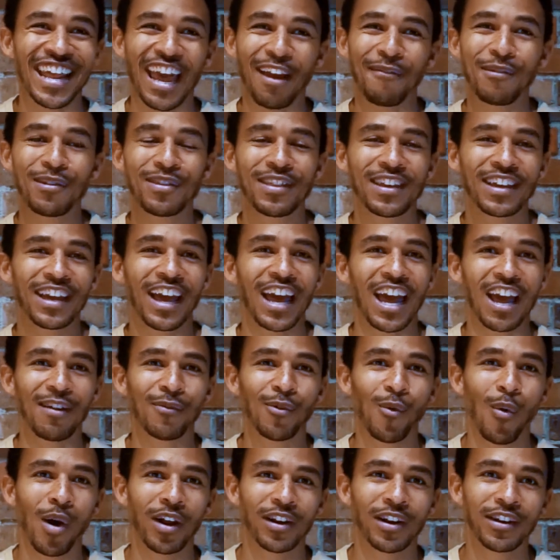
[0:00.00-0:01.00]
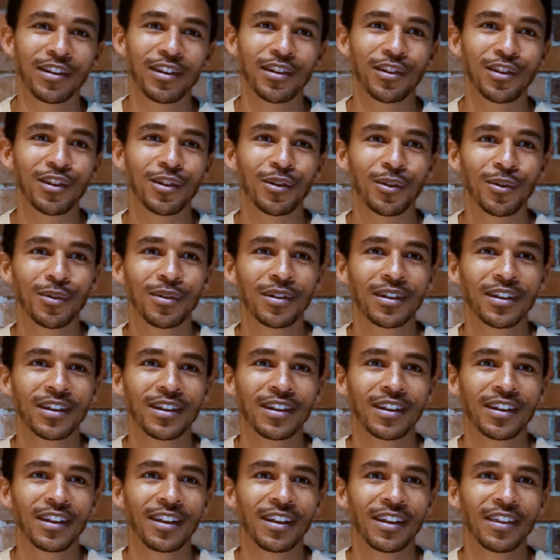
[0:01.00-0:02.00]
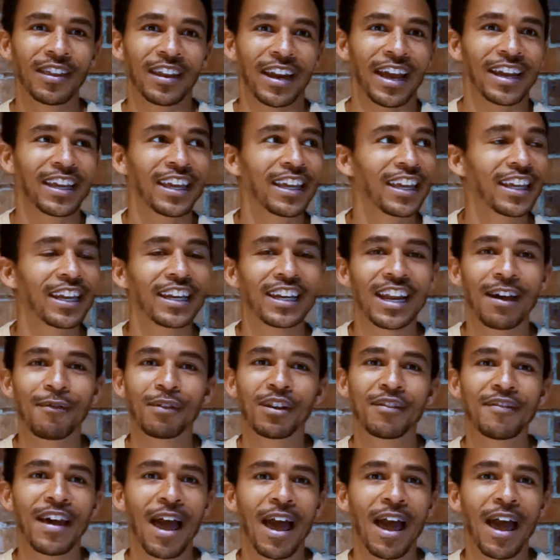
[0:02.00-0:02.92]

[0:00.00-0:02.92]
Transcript: at everything I ever wanted to do, then I could get a level of